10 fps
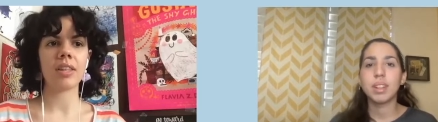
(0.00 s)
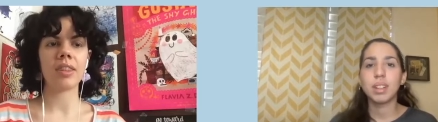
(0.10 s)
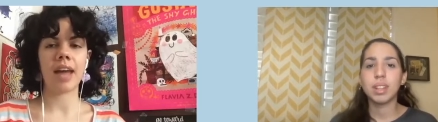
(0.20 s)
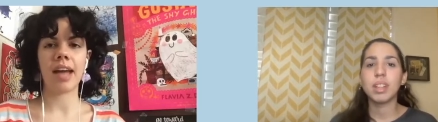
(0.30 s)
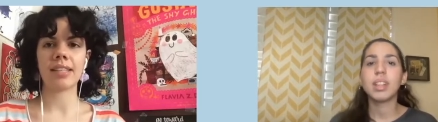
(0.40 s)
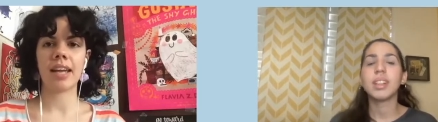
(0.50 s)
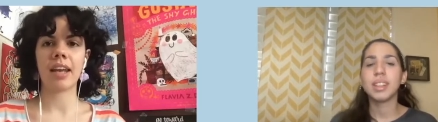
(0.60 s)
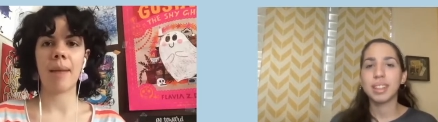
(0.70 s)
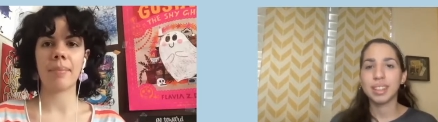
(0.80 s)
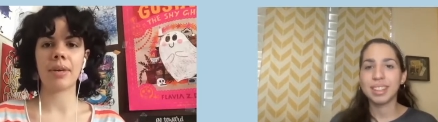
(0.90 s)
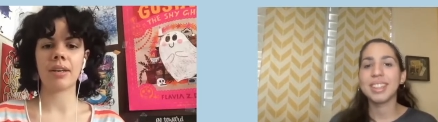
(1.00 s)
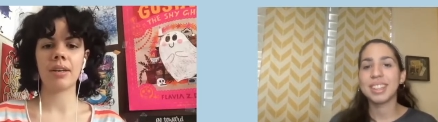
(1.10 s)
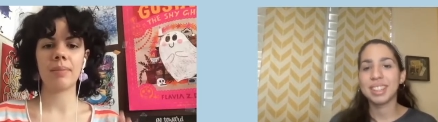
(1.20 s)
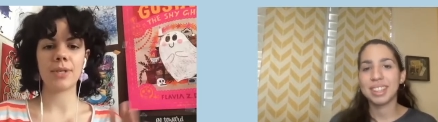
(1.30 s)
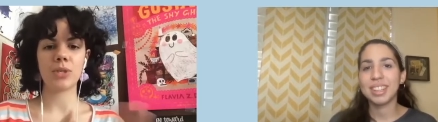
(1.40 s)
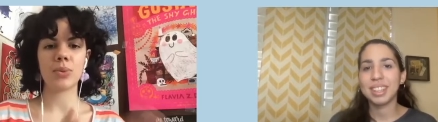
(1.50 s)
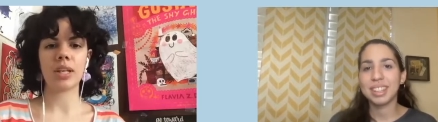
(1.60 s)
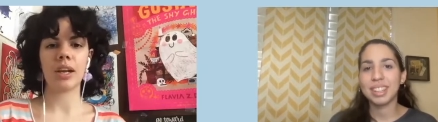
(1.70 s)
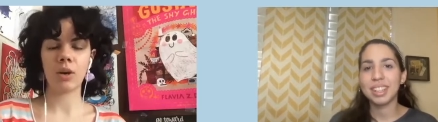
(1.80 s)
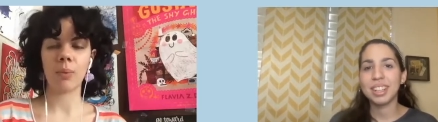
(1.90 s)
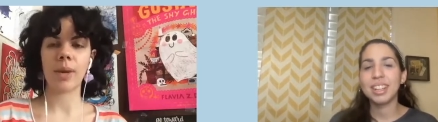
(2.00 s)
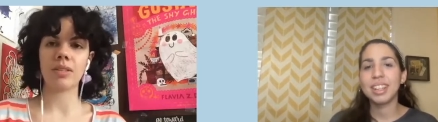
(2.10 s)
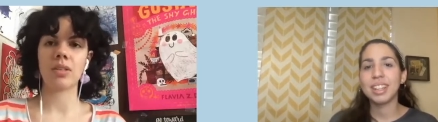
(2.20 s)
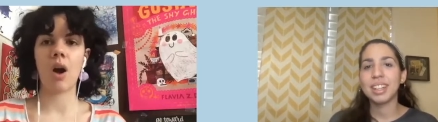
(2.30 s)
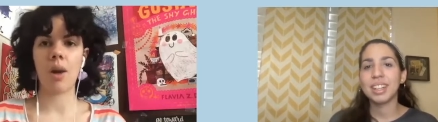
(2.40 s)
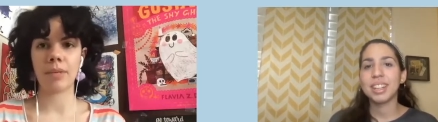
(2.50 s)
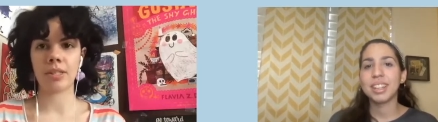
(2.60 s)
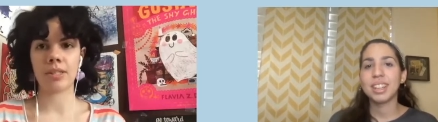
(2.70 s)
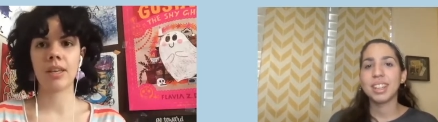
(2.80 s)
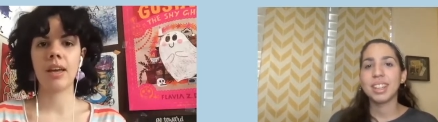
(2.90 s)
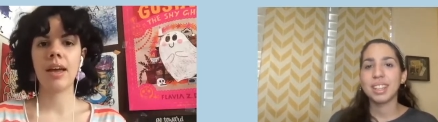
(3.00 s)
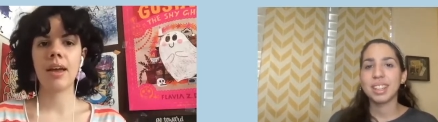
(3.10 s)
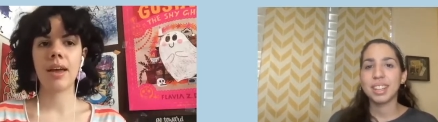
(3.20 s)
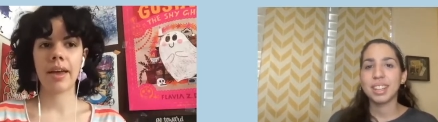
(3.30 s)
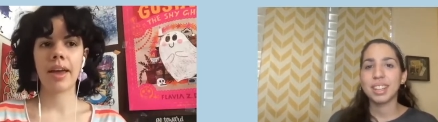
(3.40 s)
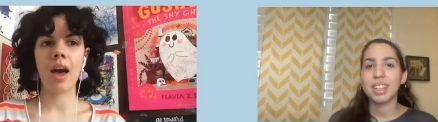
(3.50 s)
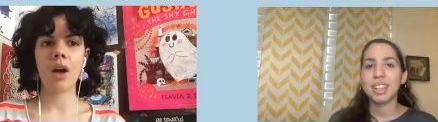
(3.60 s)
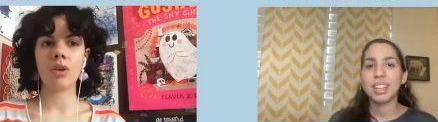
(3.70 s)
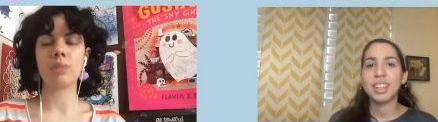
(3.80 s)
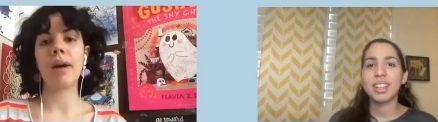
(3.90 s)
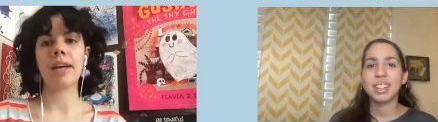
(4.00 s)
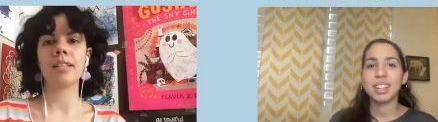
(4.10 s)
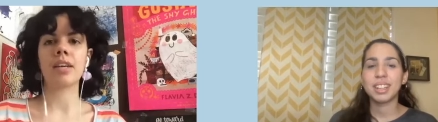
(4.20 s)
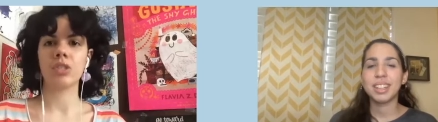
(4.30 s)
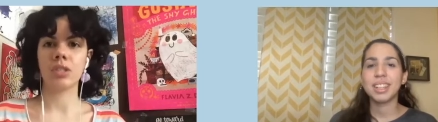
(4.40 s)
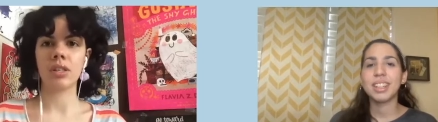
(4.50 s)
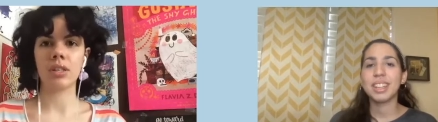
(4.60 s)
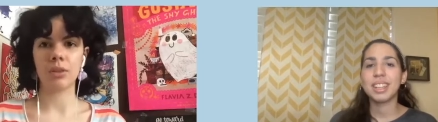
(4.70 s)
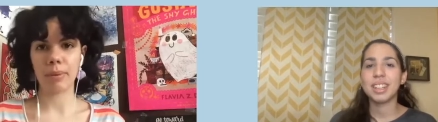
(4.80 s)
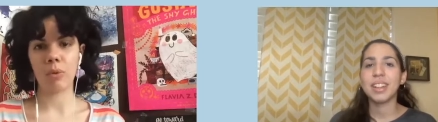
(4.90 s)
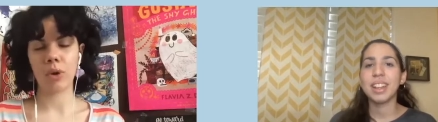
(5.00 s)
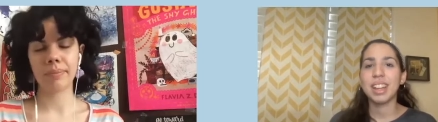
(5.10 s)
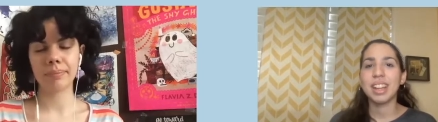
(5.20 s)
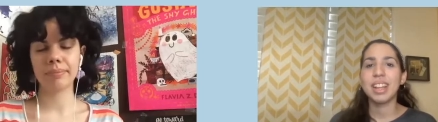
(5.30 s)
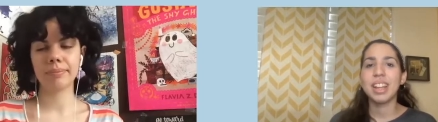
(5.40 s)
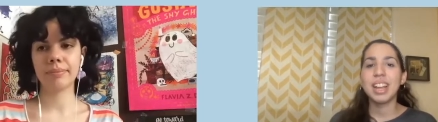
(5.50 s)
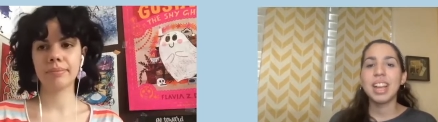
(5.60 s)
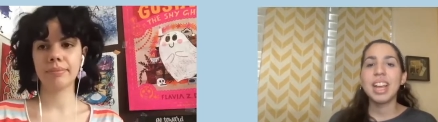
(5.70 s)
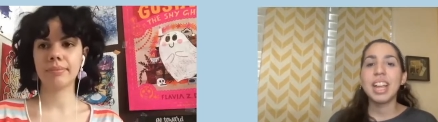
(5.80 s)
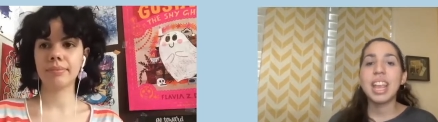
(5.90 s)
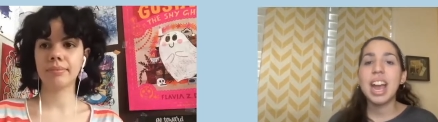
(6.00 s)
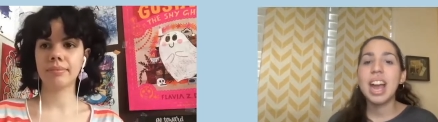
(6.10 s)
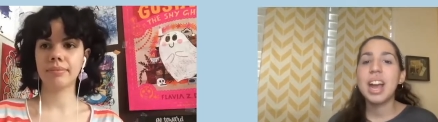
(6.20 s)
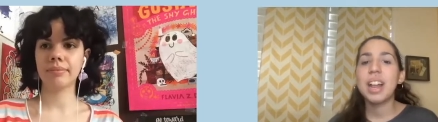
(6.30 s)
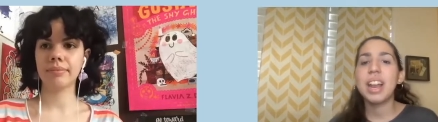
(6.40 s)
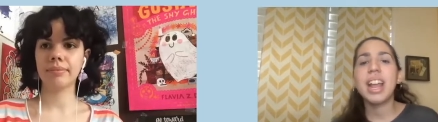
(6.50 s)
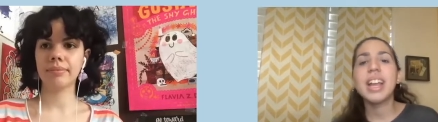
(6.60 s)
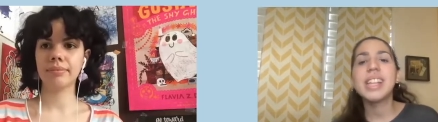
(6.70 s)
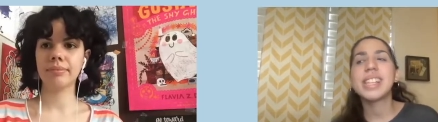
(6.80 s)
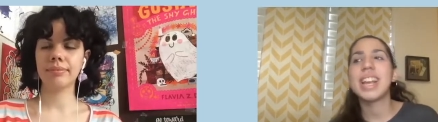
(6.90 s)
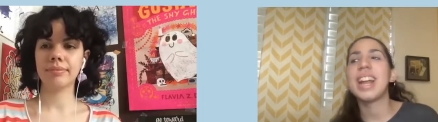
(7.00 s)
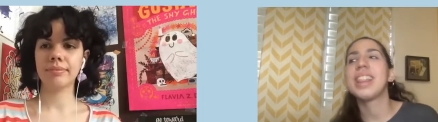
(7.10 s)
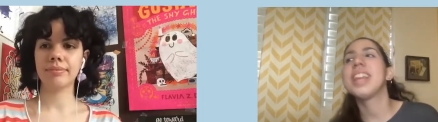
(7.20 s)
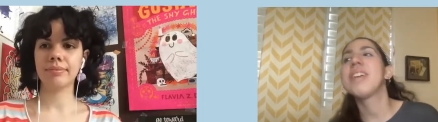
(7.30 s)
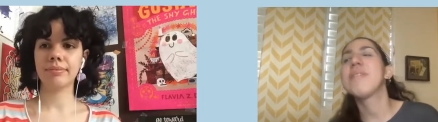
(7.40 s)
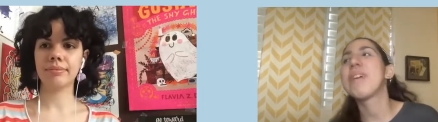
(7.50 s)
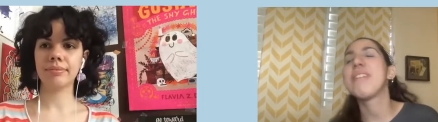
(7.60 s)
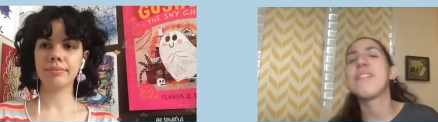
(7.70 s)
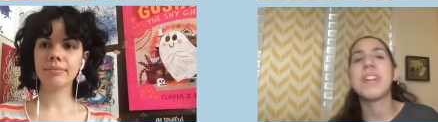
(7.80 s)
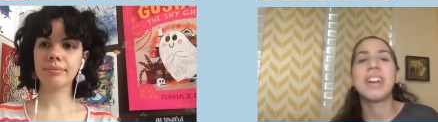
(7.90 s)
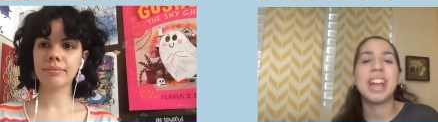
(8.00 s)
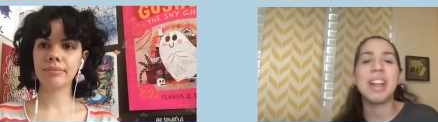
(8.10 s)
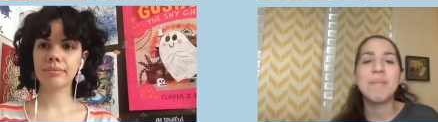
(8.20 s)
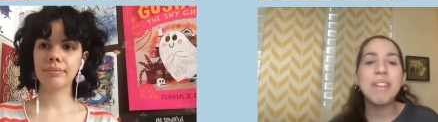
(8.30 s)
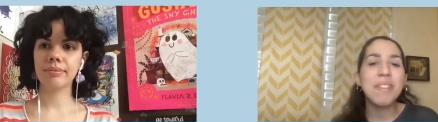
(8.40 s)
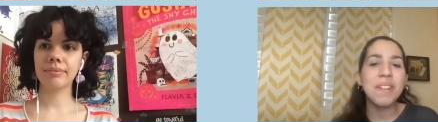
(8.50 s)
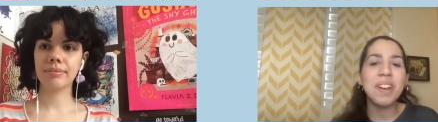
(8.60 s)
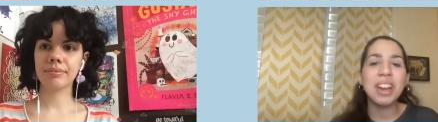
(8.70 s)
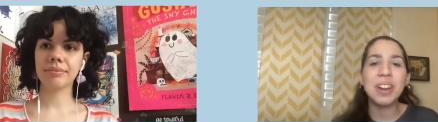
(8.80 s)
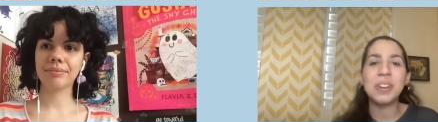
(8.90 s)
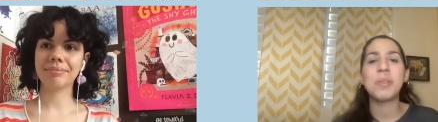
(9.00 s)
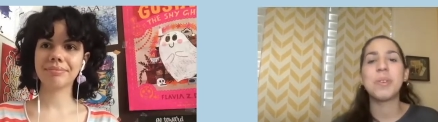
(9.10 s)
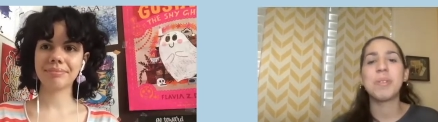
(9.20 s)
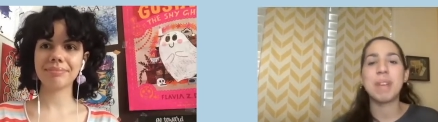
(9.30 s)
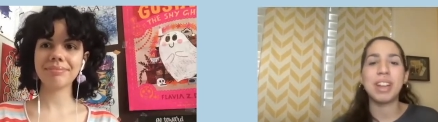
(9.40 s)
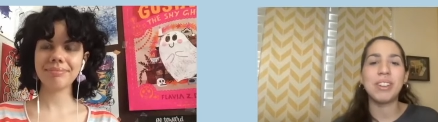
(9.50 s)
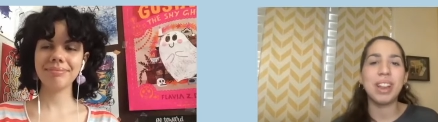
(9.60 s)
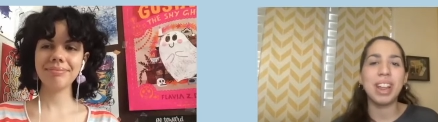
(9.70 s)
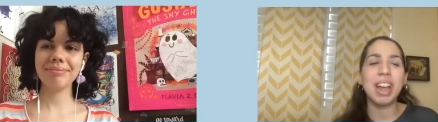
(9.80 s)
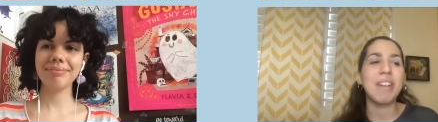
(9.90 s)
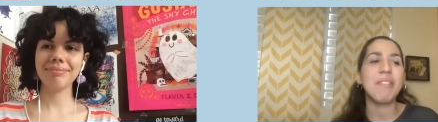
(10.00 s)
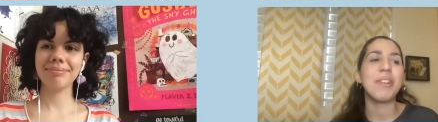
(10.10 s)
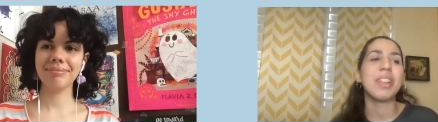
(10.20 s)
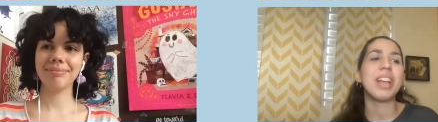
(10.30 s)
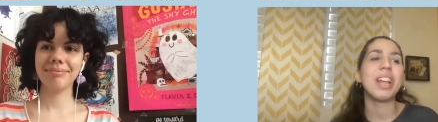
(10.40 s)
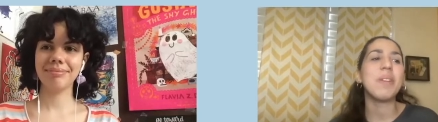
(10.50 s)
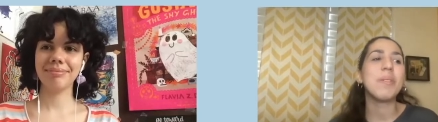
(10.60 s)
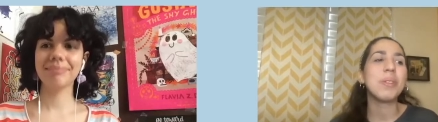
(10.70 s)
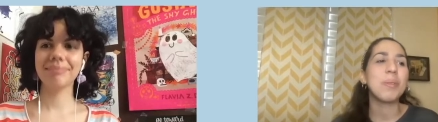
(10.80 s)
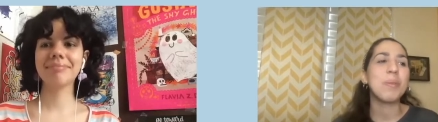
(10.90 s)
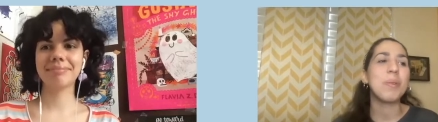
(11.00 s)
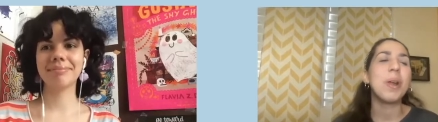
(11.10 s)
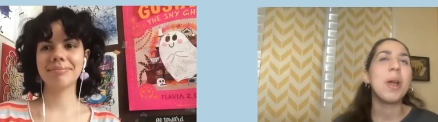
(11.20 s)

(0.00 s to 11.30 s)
Speaker 1: that dynamic between Earwig and Thomas held my attention a little bit more.
Speaker 2: Yeah, like I said, I think my fa- again my favorite character was Randwick. I felt that he was the more